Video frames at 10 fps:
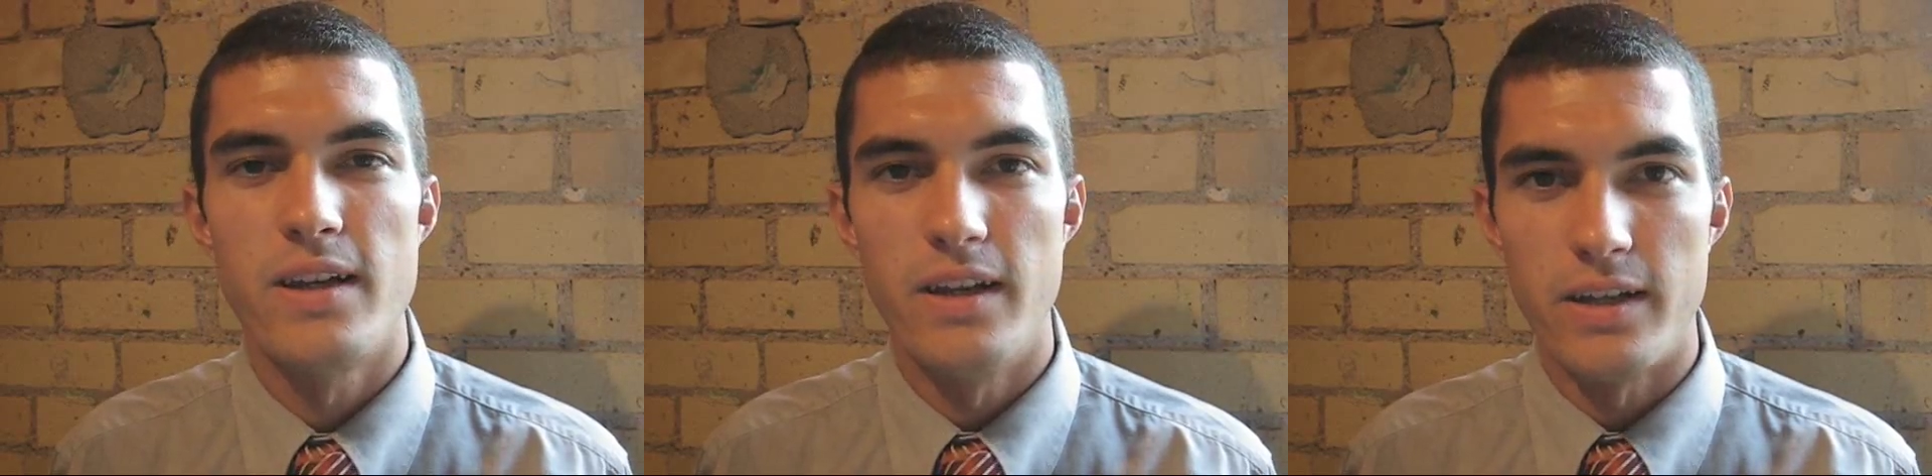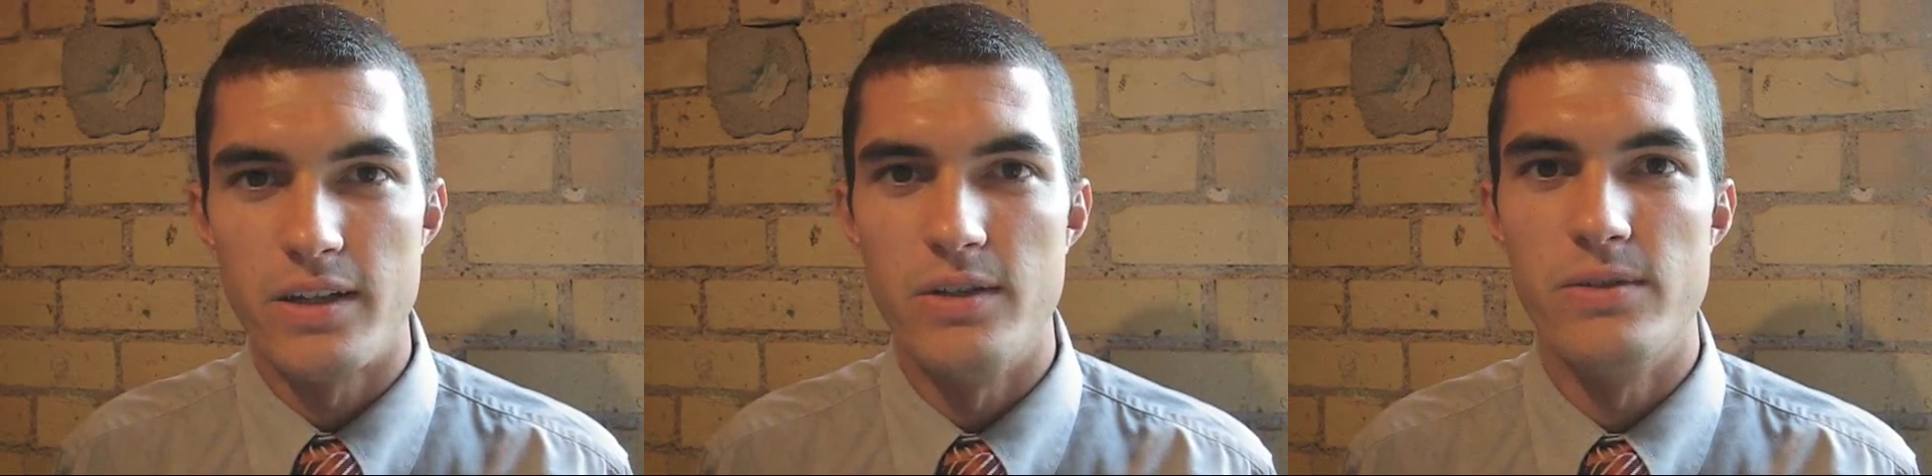an
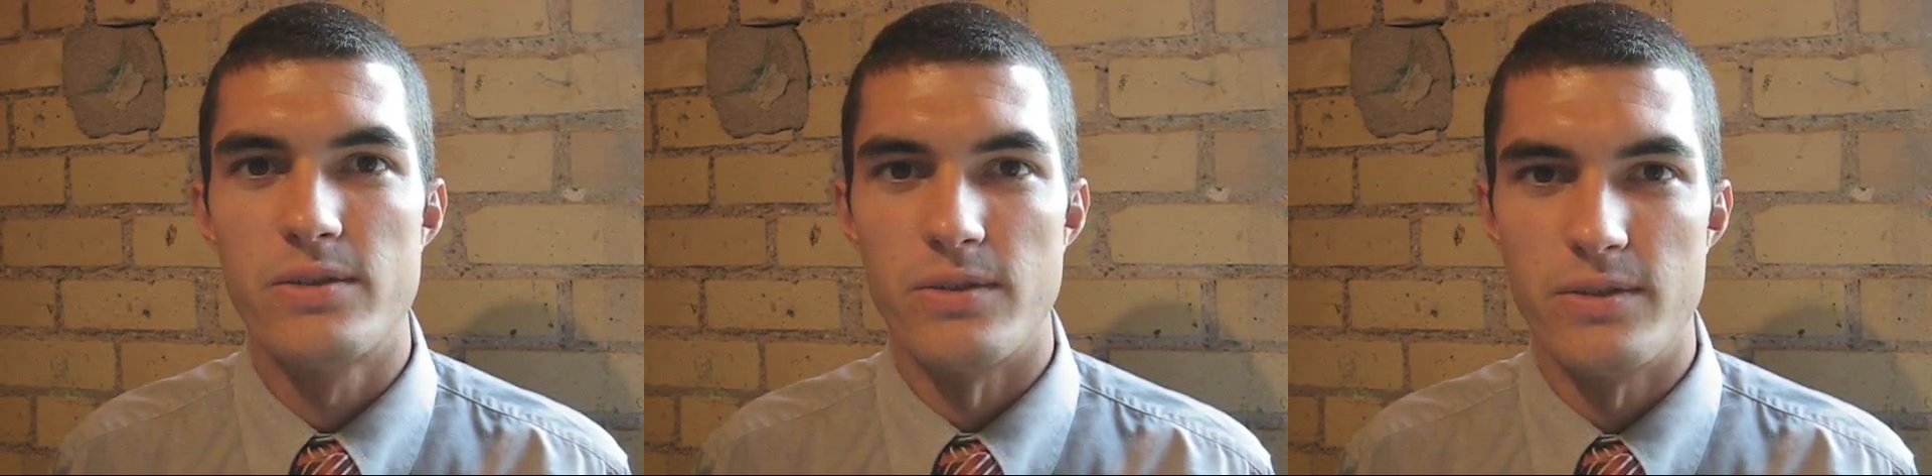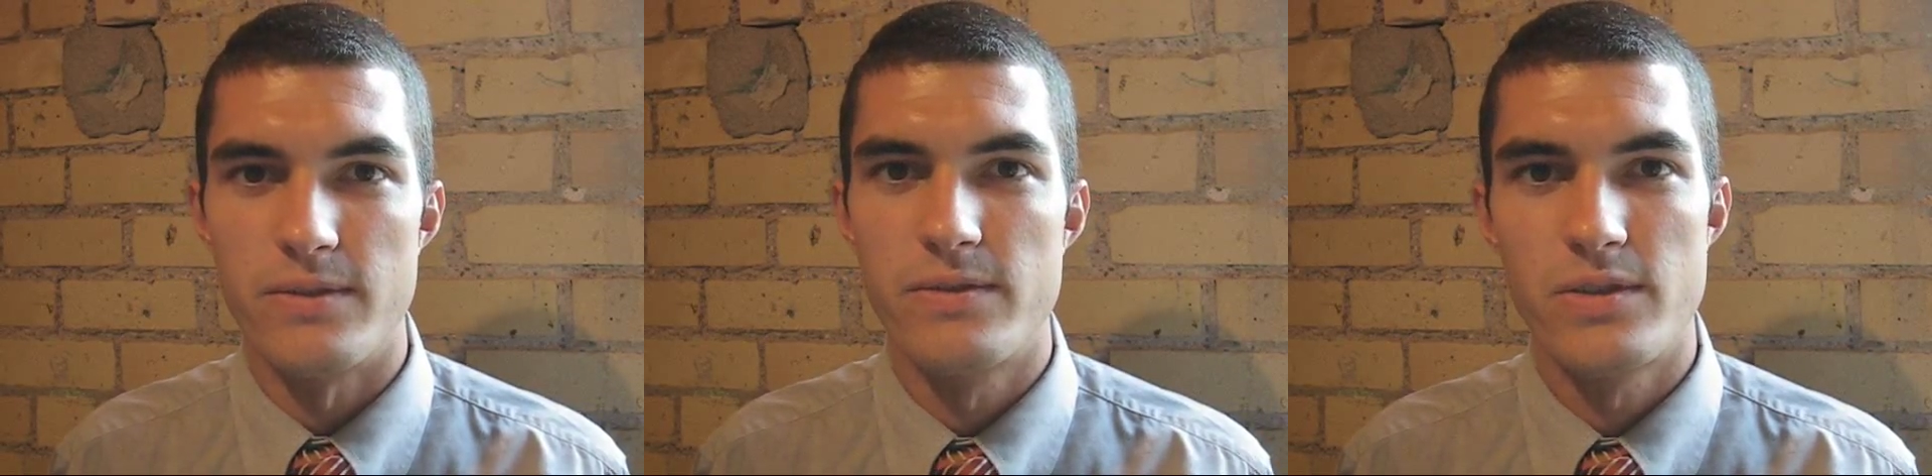acute
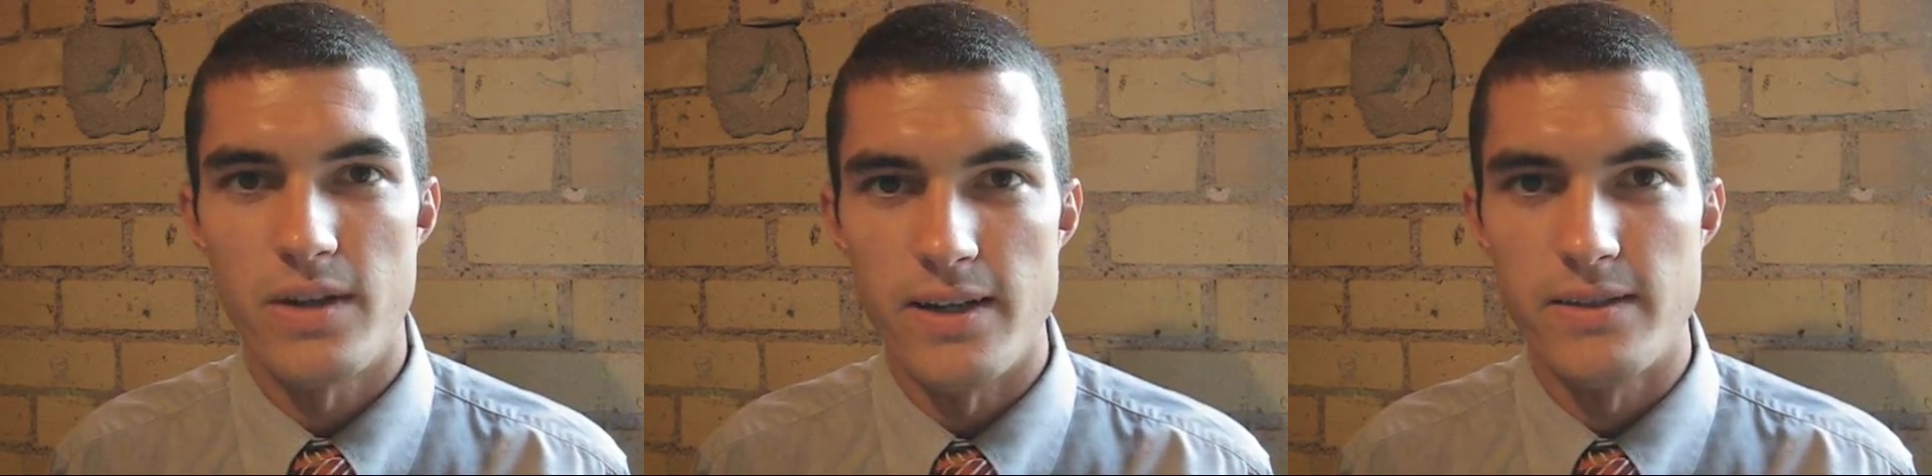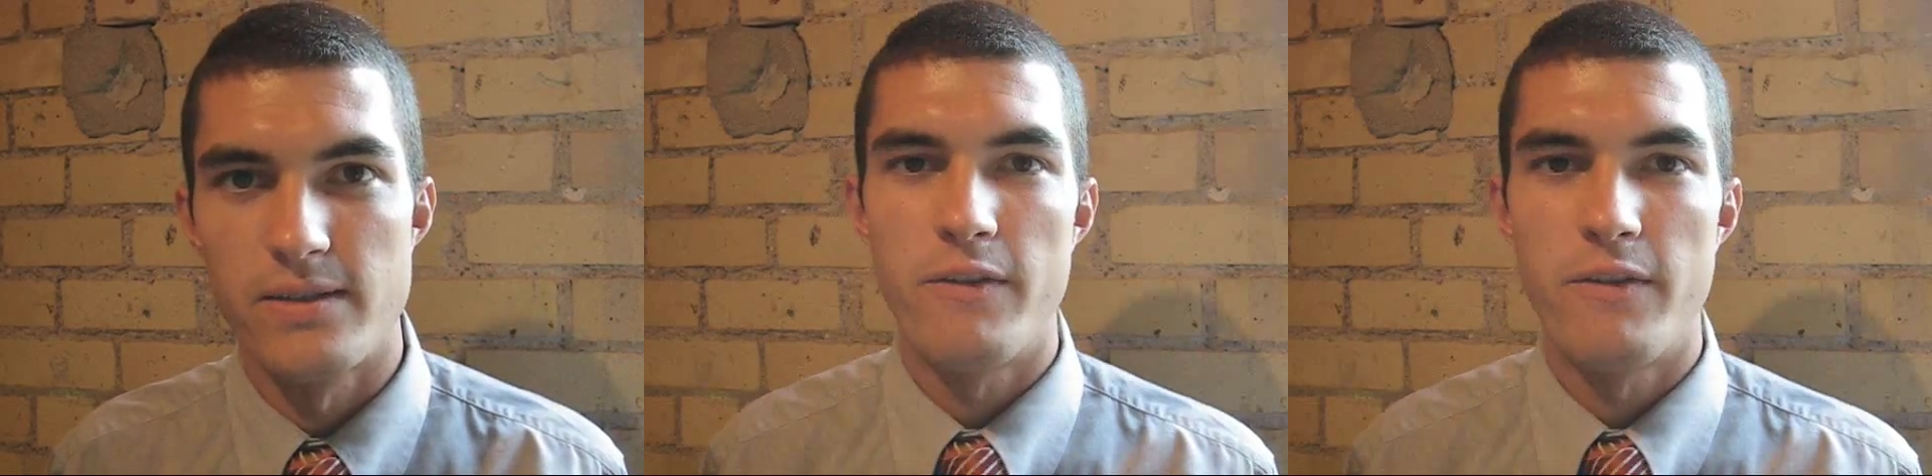source of stress.